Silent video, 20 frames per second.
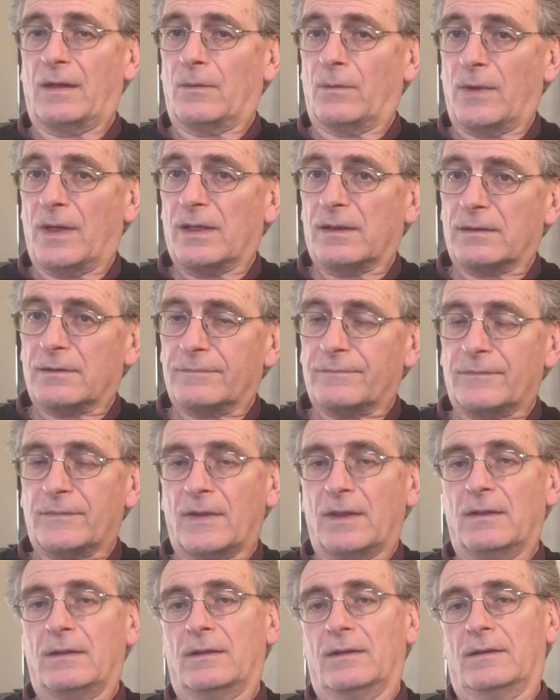Well,
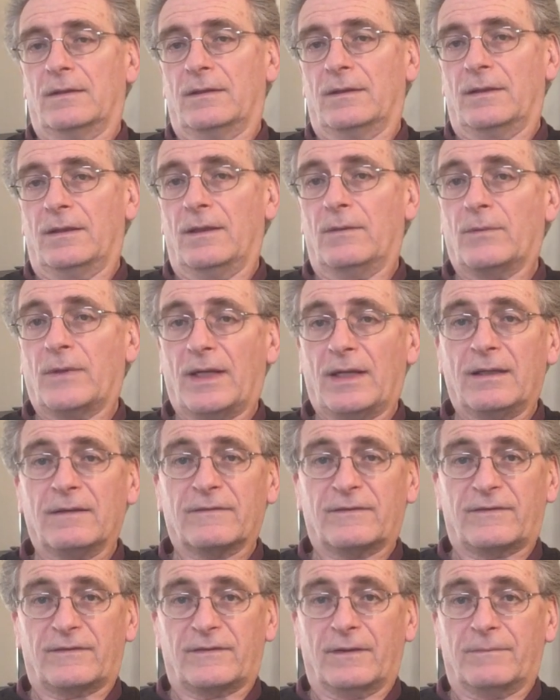here it
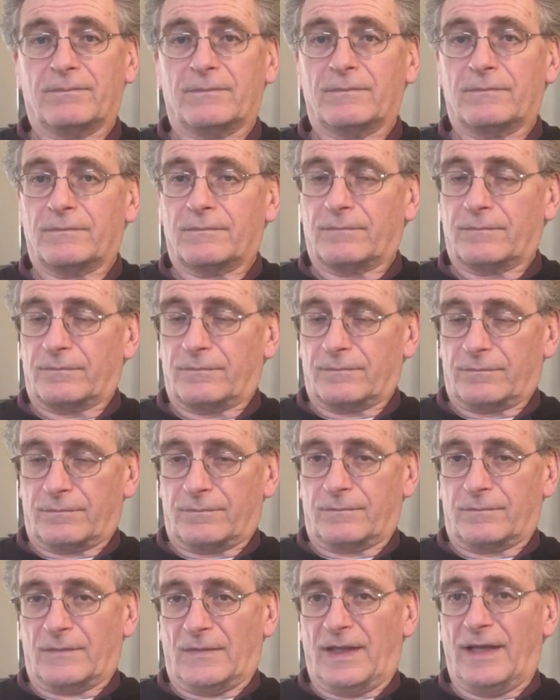is.
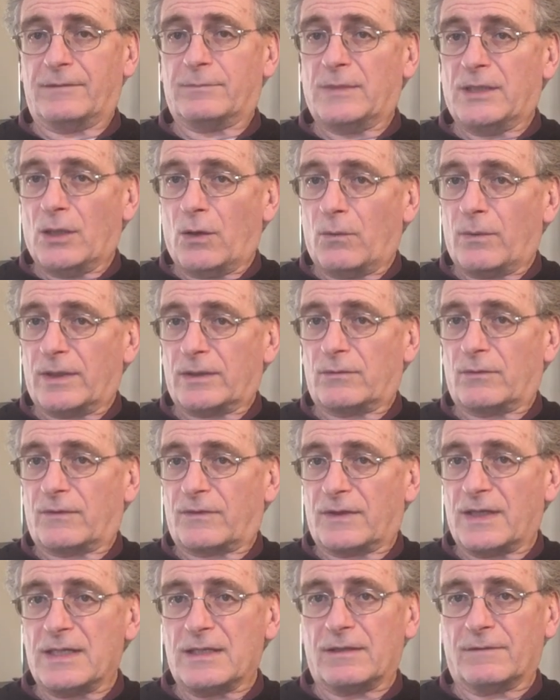Let me know what you
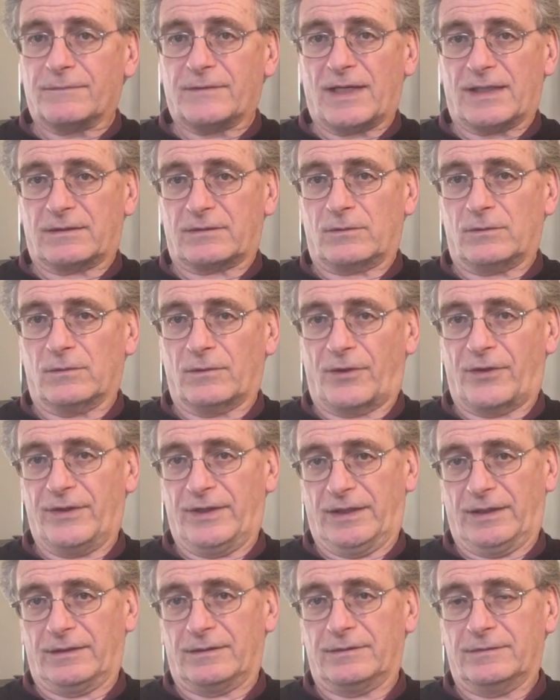think of that whole
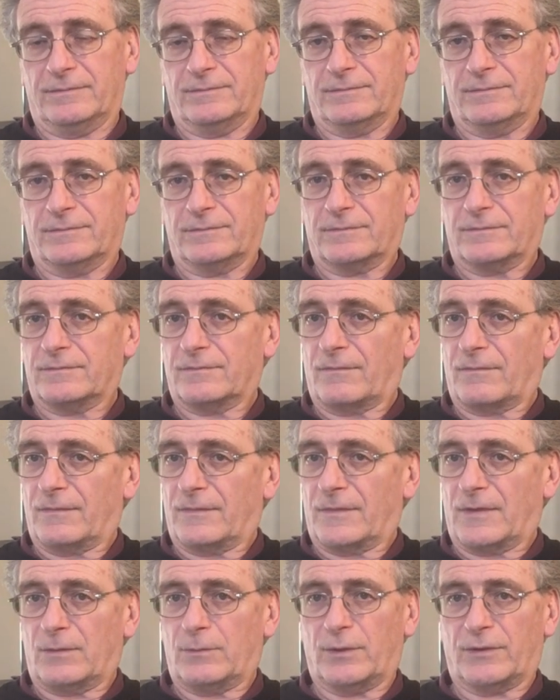thing.
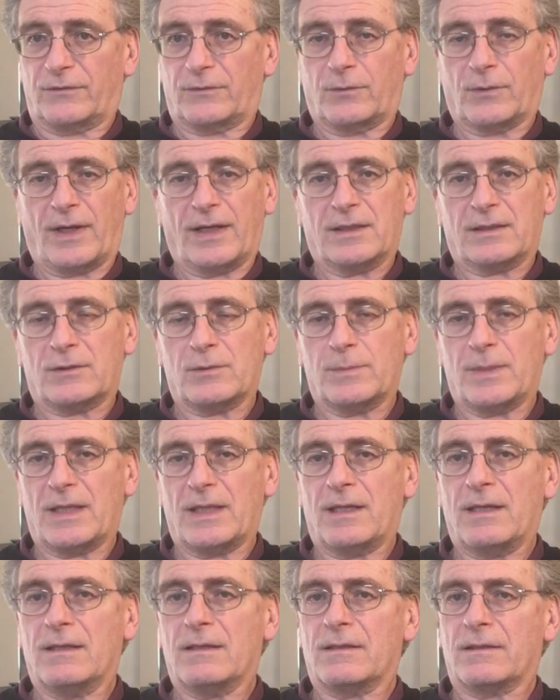It was great to
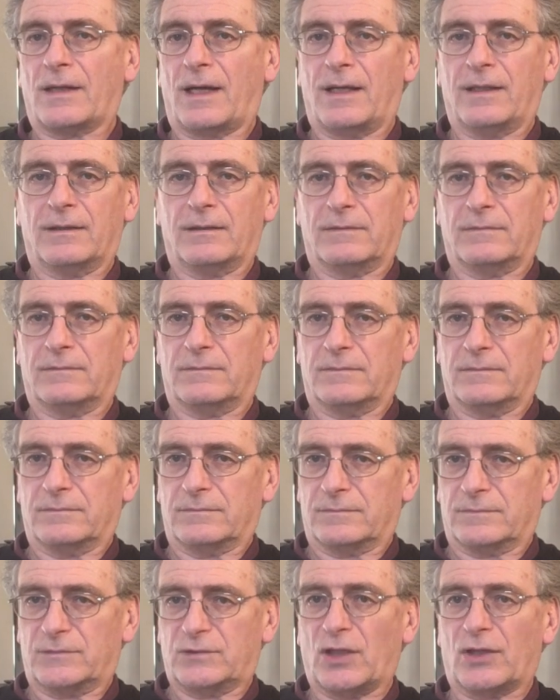be here, and
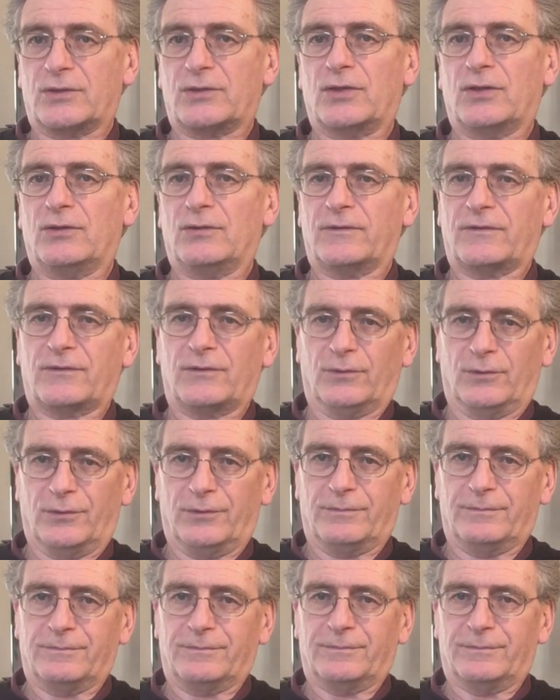talk to you
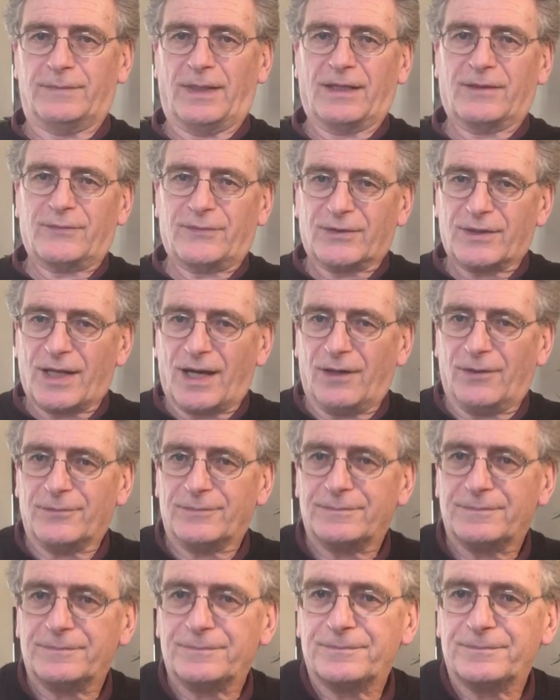soon. Bye for now.